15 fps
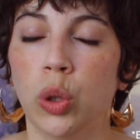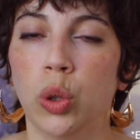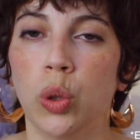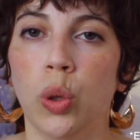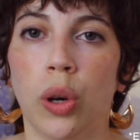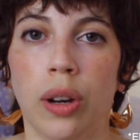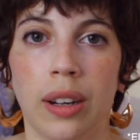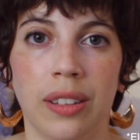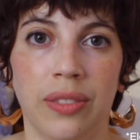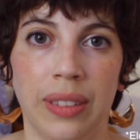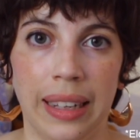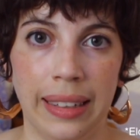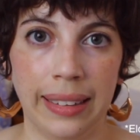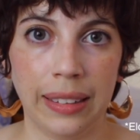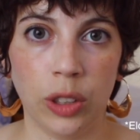to her
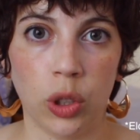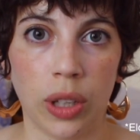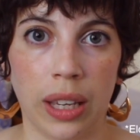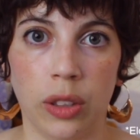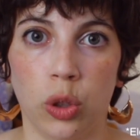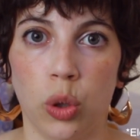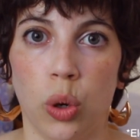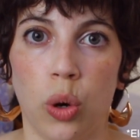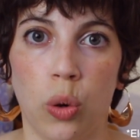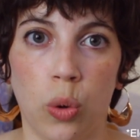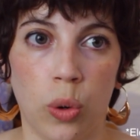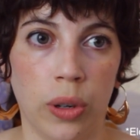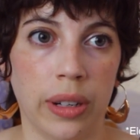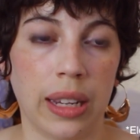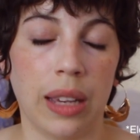advantage and to
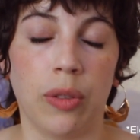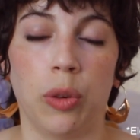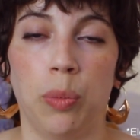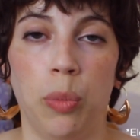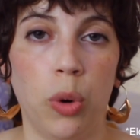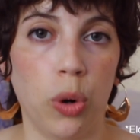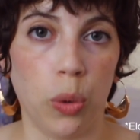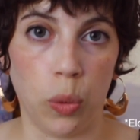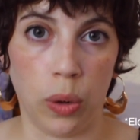hoard even more